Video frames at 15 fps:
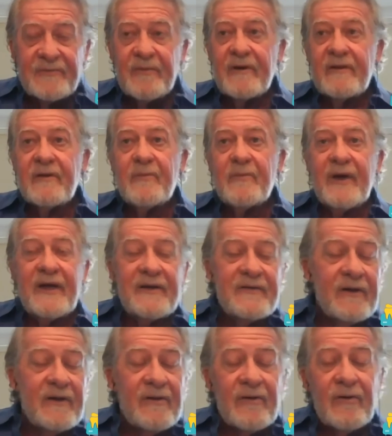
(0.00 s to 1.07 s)
but the bank
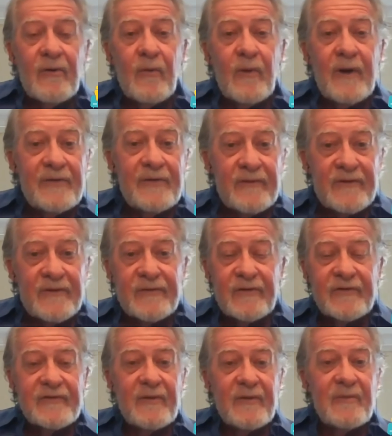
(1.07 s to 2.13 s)
teller or a waitress or
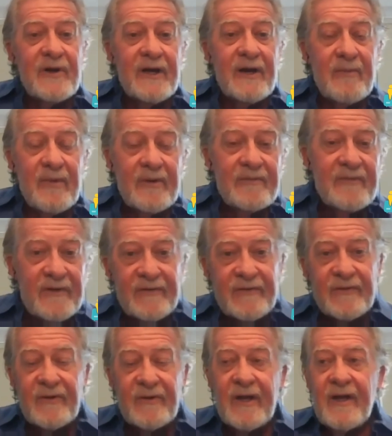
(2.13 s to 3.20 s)
somebody I bumped
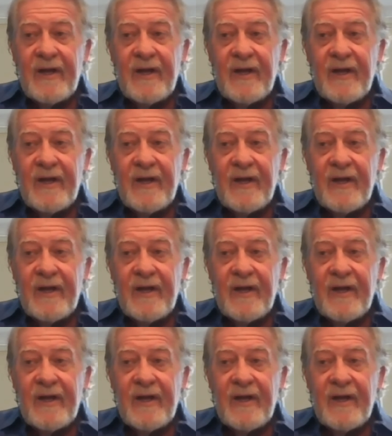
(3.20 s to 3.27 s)
into,